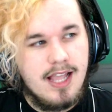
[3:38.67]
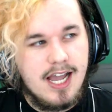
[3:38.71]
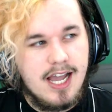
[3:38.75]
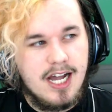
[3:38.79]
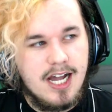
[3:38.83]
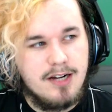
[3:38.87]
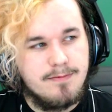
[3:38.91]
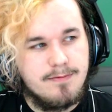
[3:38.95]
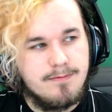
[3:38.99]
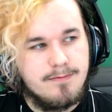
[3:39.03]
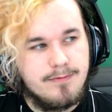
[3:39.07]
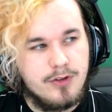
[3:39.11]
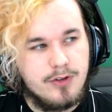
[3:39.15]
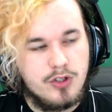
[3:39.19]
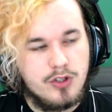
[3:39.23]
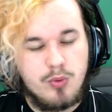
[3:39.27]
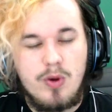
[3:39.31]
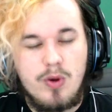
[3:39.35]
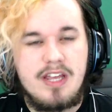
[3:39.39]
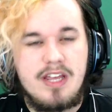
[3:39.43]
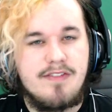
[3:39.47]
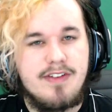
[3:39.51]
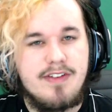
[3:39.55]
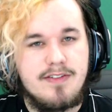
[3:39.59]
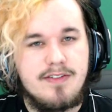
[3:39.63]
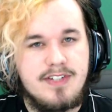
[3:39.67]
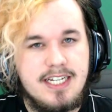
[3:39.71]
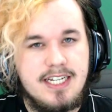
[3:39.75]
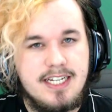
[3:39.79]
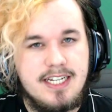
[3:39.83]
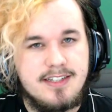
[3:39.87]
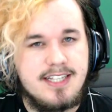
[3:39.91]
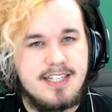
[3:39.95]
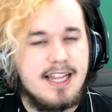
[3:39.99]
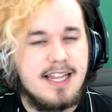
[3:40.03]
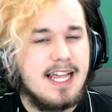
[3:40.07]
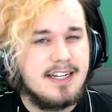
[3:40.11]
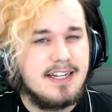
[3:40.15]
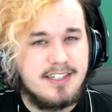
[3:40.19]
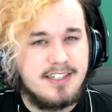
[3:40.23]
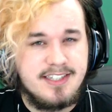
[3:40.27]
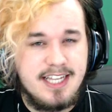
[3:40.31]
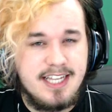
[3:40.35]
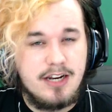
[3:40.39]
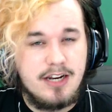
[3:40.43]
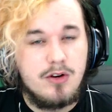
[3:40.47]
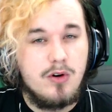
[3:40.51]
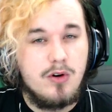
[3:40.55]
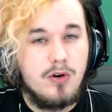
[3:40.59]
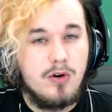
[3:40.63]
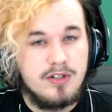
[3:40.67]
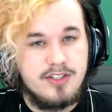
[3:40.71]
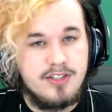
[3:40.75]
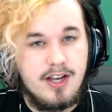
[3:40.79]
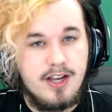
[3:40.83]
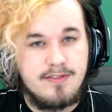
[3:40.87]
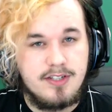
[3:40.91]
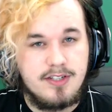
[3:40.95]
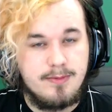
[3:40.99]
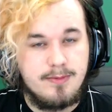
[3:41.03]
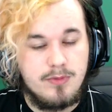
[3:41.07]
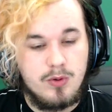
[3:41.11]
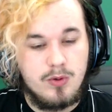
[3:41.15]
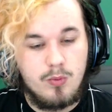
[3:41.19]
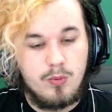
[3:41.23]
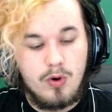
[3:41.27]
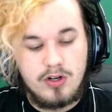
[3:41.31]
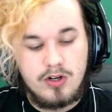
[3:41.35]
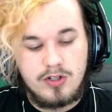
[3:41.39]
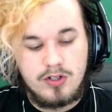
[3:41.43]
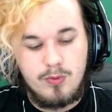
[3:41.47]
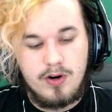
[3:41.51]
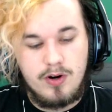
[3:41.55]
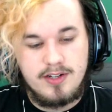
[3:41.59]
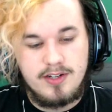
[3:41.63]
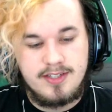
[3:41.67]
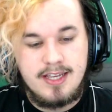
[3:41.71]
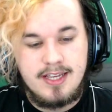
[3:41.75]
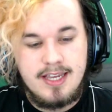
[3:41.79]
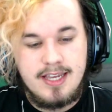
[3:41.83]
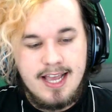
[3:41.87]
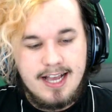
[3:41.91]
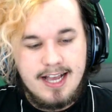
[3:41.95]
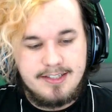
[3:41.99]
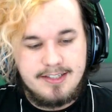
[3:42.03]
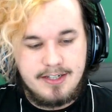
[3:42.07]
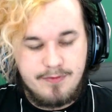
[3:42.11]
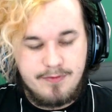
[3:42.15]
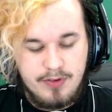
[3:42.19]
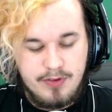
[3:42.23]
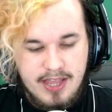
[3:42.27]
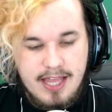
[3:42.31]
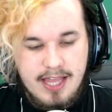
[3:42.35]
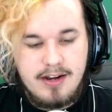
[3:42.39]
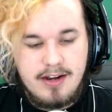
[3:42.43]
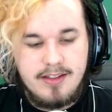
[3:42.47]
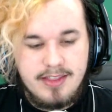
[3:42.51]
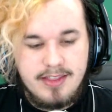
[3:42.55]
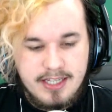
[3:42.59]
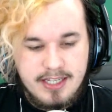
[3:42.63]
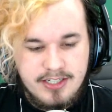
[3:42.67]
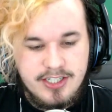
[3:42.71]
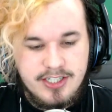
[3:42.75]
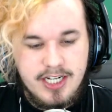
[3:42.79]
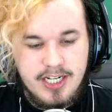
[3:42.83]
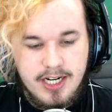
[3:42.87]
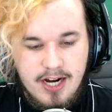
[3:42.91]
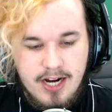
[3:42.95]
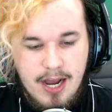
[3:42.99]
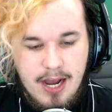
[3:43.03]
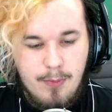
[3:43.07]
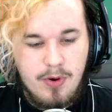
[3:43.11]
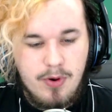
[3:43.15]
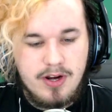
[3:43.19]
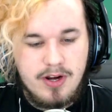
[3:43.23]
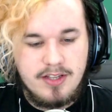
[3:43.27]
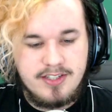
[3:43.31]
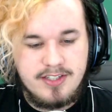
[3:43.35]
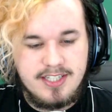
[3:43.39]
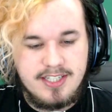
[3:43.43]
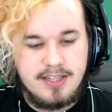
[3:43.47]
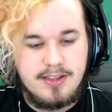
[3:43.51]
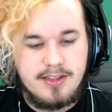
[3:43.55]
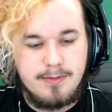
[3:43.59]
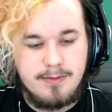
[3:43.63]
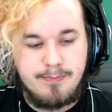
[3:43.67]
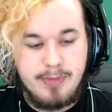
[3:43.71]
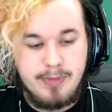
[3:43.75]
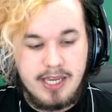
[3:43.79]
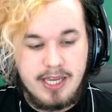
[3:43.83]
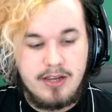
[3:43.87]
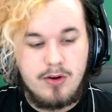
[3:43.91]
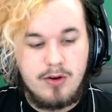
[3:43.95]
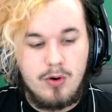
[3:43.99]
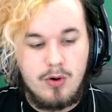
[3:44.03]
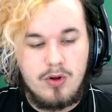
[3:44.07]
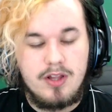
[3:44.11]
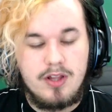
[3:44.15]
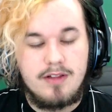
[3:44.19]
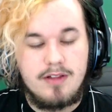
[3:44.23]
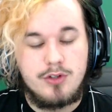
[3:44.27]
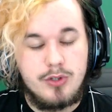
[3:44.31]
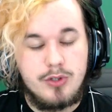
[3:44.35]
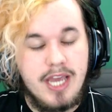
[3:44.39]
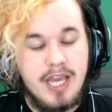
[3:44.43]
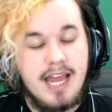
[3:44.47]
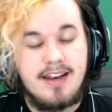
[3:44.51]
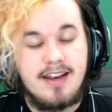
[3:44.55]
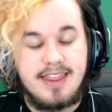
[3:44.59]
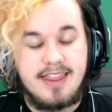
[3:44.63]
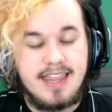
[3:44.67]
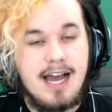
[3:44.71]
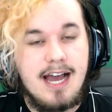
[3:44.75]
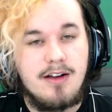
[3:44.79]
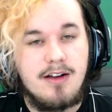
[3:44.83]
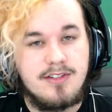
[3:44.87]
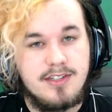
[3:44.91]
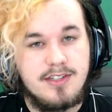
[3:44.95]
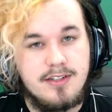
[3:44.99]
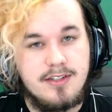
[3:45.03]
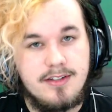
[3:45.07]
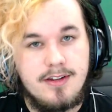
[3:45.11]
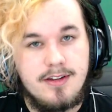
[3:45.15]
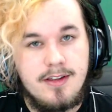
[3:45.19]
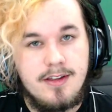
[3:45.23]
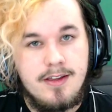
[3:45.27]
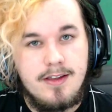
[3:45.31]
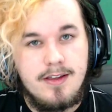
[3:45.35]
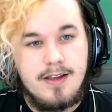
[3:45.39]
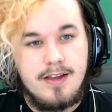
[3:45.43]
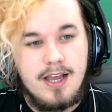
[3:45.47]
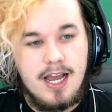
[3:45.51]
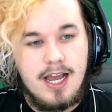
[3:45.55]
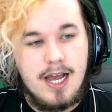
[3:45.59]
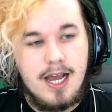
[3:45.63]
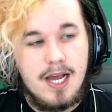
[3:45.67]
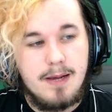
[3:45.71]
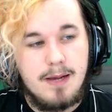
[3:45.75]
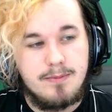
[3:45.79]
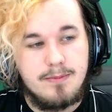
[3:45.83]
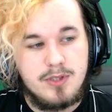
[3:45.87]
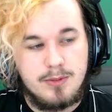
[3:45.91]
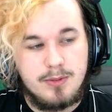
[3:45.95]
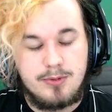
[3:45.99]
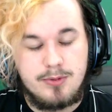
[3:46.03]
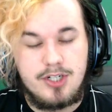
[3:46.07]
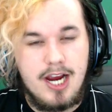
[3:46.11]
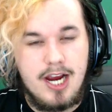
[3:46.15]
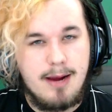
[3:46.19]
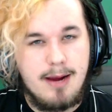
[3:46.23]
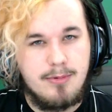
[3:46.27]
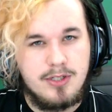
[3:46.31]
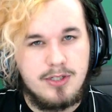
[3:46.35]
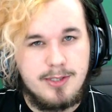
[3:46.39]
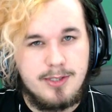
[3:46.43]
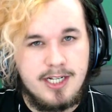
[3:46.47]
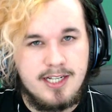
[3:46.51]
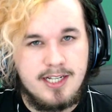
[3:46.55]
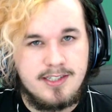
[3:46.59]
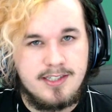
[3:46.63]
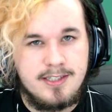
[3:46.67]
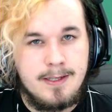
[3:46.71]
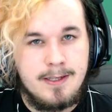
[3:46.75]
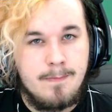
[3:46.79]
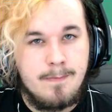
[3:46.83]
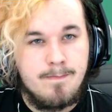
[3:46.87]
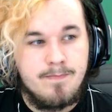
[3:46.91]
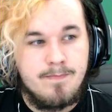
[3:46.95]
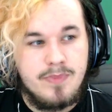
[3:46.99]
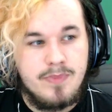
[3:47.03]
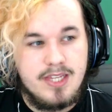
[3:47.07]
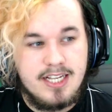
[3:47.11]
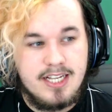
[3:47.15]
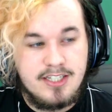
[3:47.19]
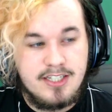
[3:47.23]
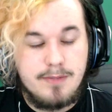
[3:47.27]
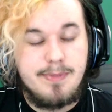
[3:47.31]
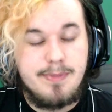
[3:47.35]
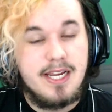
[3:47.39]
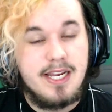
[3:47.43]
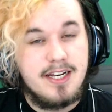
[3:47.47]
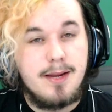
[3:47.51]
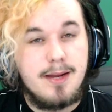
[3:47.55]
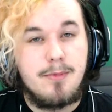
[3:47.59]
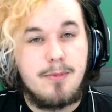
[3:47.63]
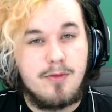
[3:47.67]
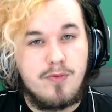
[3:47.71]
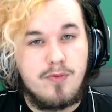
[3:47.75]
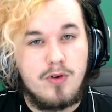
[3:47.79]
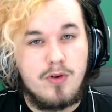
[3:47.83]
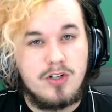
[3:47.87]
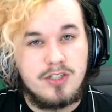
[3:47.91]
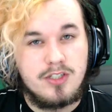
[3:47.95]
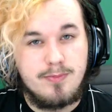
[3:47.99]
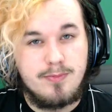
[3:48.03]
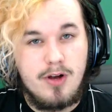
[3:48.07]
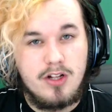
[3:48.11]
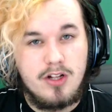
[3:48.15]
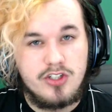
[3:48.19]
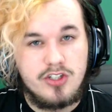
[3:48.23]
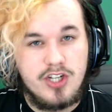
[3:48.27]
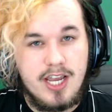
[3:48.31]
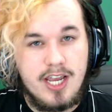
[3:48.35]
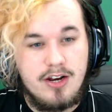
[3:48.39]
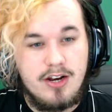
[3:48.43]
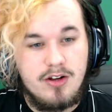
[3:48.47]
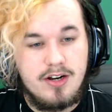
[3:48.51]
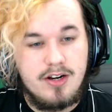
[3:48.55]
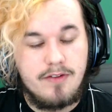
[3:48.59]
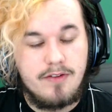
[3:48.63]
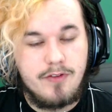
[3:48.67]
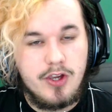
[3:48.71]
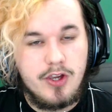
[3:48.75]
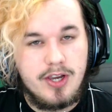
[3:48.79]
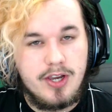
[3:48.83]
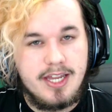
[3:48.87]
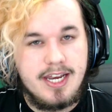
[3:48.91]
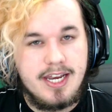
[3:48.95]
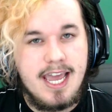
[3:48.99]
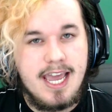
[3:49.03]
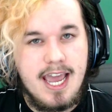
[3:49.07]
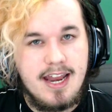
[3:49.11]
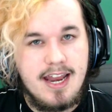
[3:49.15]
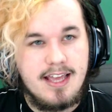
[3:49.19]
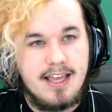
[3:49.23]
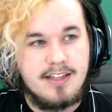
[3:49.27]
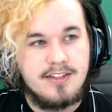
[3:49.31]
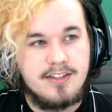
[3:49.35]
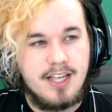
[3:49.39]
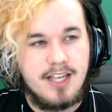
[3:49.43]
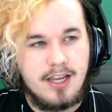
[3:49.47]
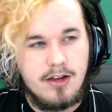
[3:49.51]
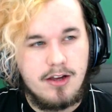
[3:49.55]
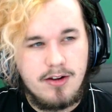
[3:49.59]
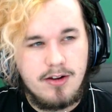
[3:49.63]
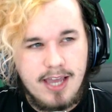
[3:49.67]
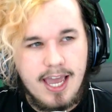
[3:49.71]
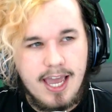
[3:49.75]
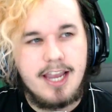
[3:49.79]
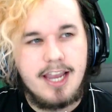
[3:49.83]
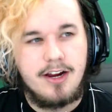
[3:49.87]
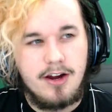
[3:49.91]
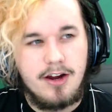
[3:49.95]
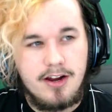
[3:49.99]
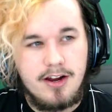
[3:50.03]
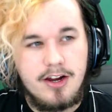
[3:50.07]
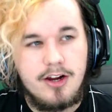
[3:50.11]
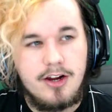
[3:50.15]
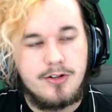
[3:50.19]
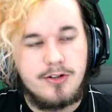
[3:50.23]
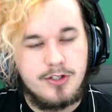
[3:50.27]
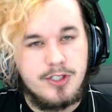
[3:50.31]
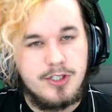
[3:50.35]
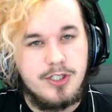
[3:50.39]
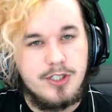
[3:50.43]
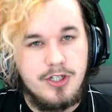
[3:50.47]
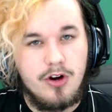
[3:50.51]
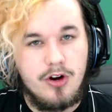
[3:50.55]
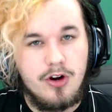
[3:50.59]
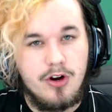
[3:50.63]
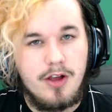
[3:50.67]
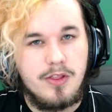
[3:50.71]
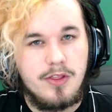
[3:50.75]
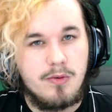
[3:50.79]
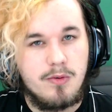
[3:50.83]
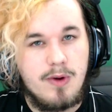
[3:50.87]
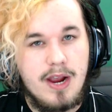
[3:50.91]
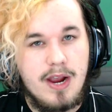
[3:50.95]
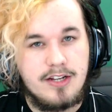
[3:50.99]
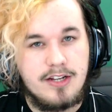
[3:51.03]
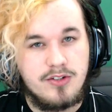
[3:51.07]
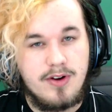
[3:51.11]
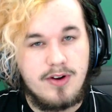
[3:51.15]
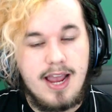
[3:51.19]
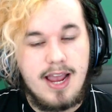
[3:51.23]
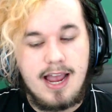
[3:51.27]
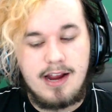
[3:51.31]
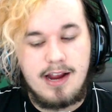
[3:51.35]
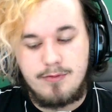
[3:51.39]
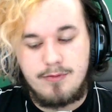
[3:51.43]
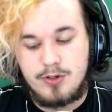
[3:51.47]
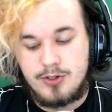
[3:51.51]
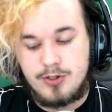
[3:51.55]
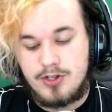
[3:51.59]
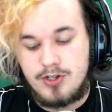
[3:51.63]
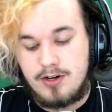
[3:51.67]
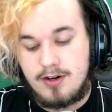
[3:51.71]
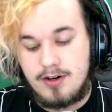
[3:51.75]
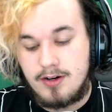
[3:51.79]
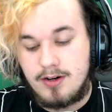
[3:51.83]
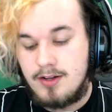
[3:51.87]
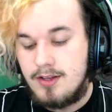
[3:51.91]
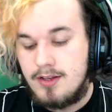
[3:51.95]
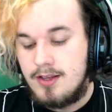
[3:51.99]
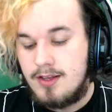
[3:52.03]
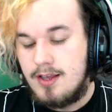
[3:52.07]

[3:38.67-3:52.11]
um, for twenty fifteen, because I like to set a goal because I have something to work towards. I was like, for the end of this year, I want to set the big goal of ten thousand um, subscribers, because it's a big number for a small channel, and if you can hit it, it's like, okay, you're you're you're on the right track for sure.